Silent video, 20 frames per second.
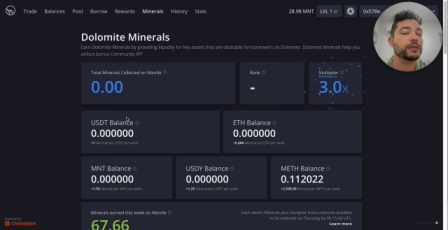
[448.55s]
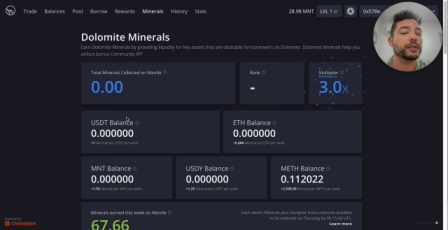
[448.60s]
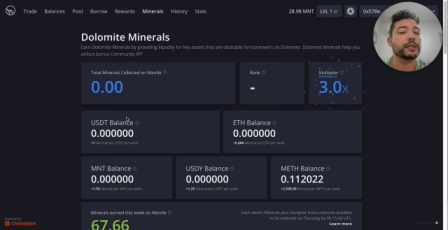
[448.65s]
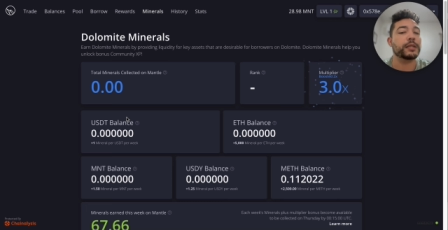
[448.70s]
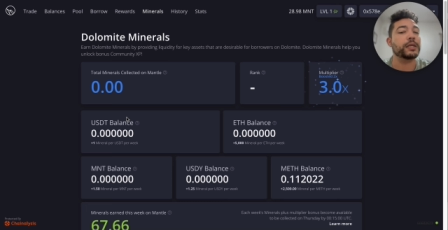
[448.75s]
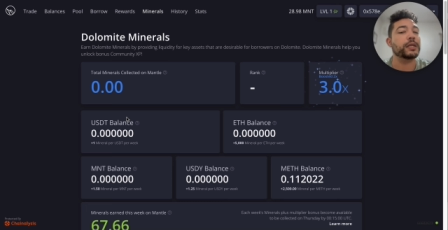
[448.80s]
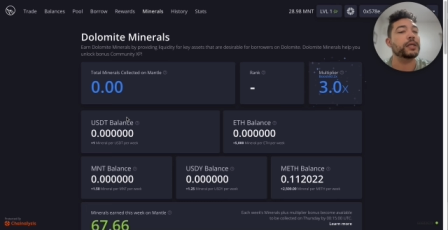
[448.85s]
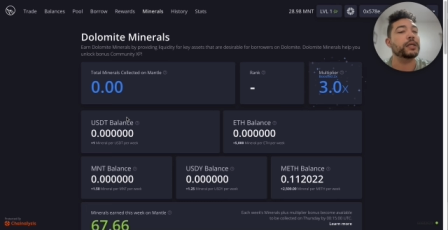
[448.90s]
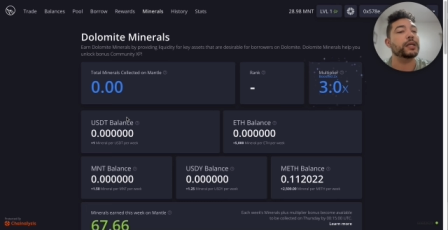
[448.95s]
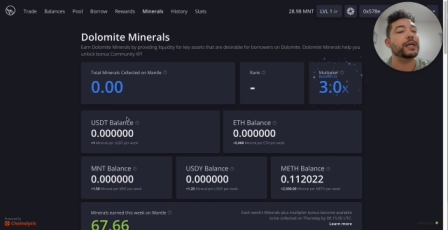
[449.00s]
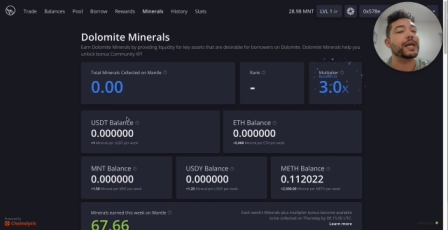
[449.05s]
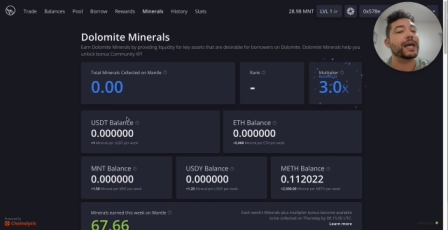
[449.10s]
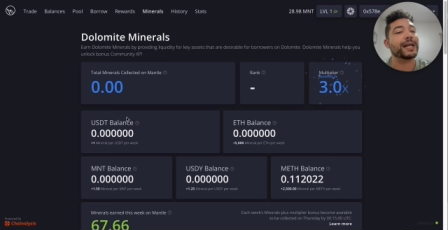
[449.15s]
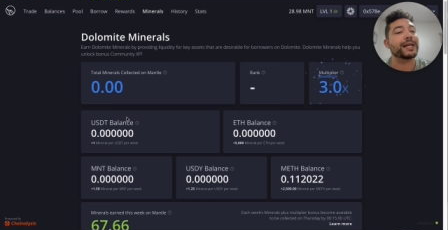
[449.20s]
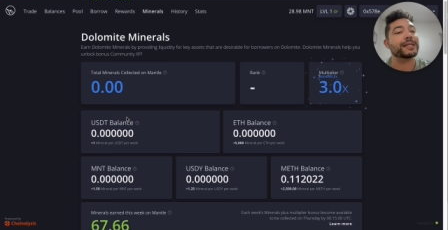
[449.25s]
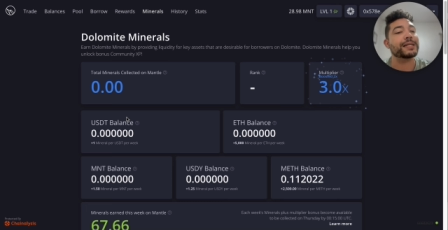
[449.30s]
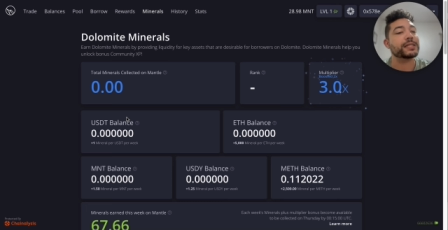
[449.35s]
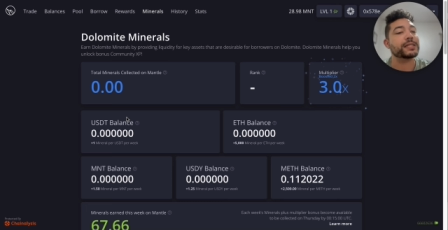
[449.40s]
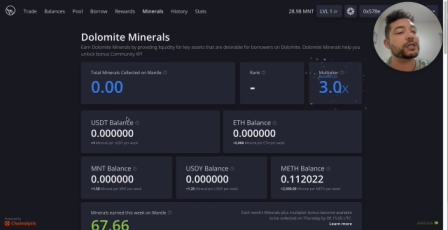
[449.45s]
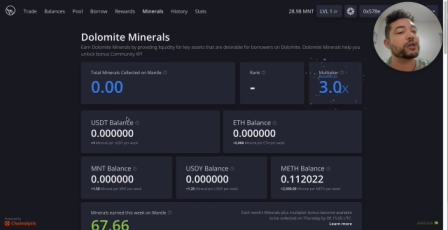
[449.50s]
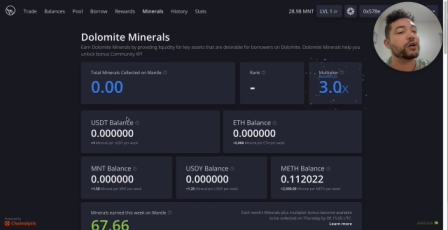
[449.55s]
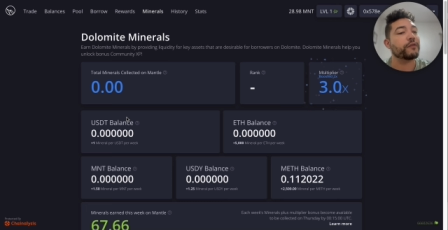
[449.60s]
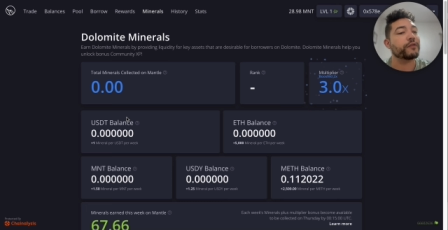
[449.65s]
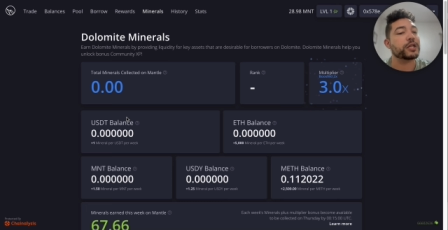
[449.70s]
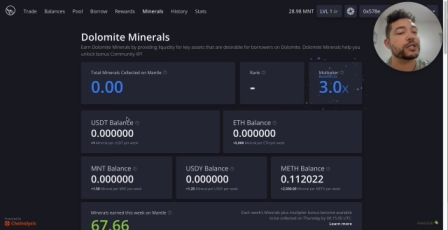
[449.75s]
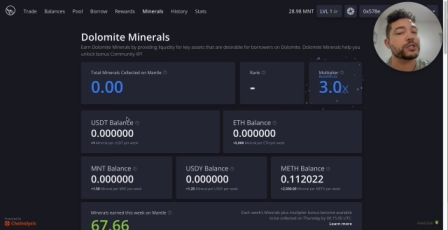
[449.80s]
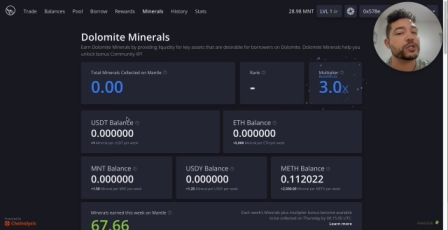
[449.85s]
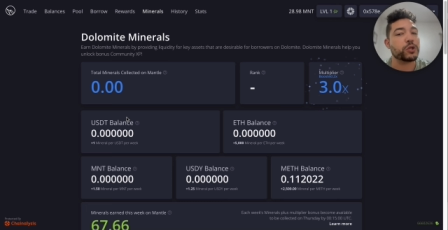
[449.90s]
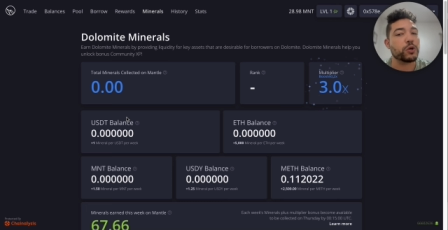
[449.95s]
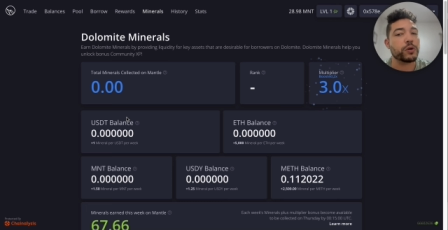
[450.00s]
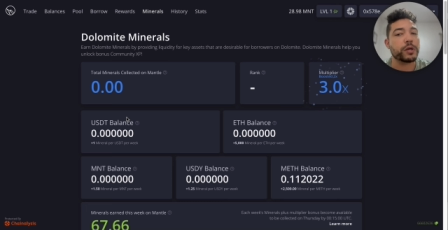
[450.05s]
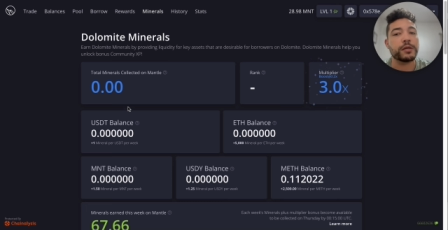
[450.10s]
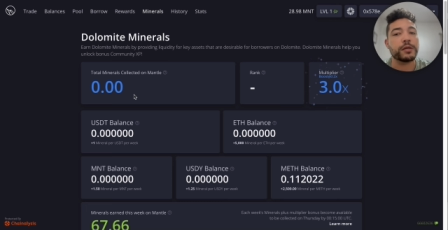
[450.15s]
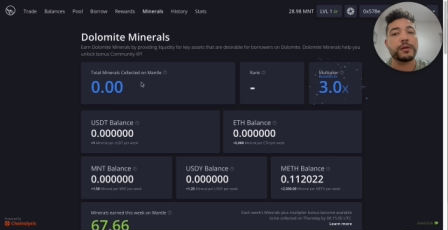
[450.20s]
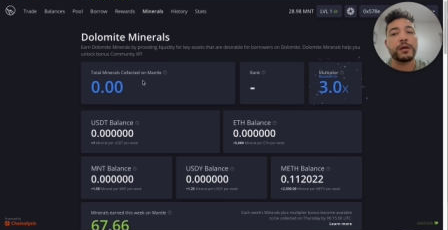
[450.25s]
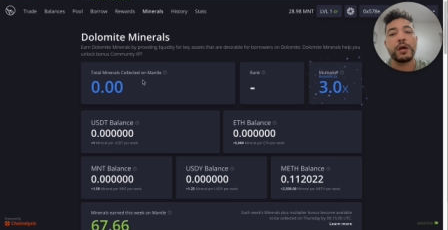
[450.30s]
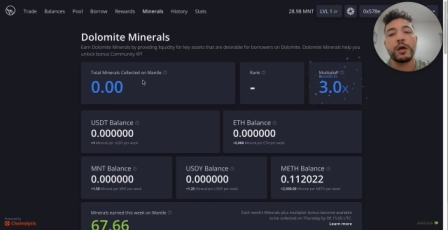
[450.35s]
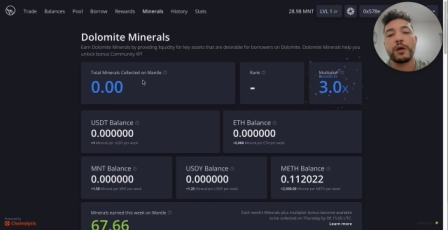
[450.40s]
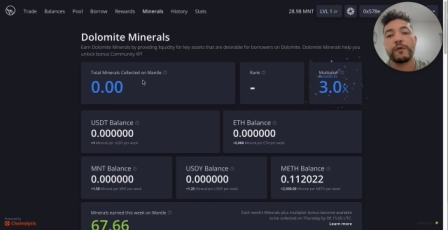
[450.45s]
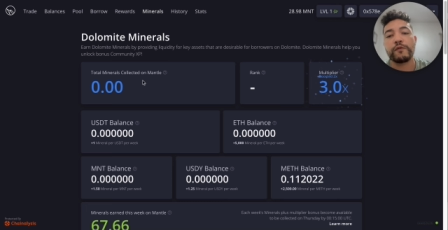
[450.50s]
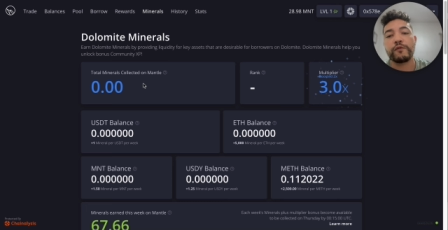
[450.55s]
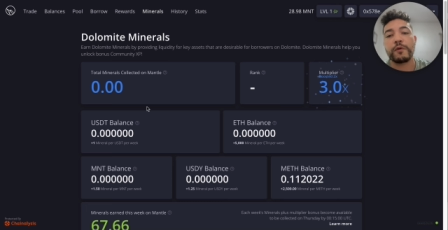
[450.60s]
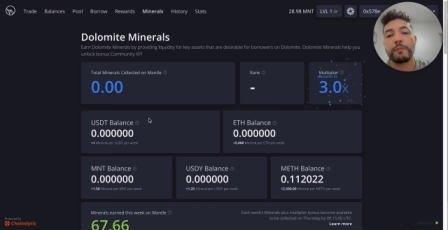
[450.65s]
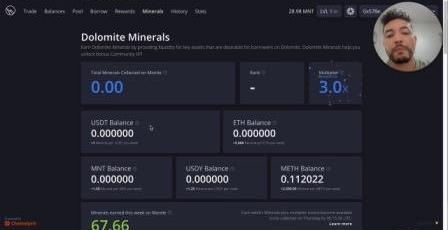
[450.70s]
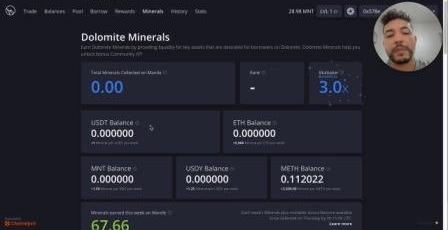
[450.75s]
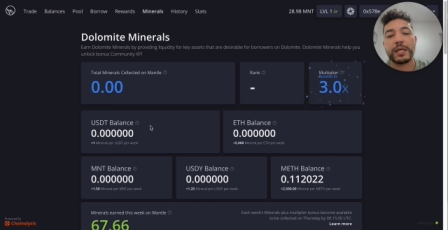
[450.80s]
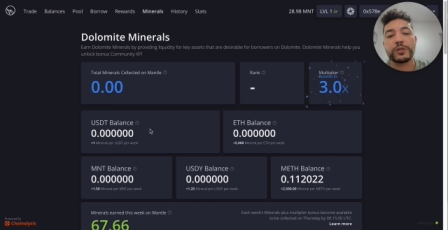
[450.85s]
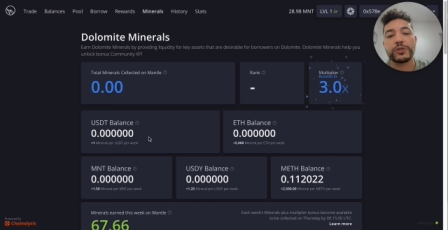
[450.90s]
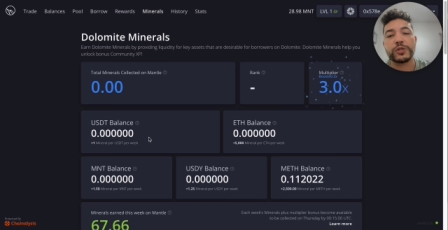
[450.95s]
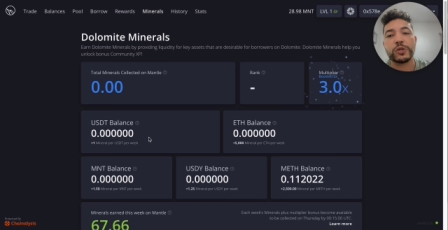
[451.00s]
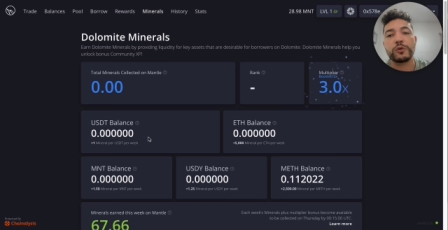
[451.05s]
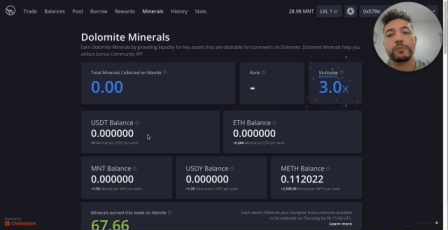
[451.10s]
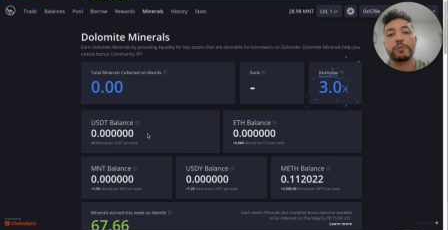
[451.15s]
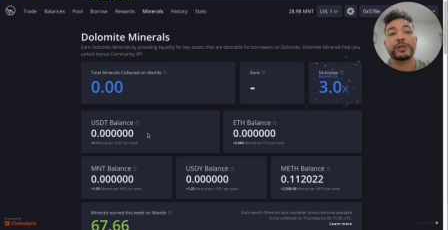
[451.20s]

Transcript: the LST governance token from Mantle,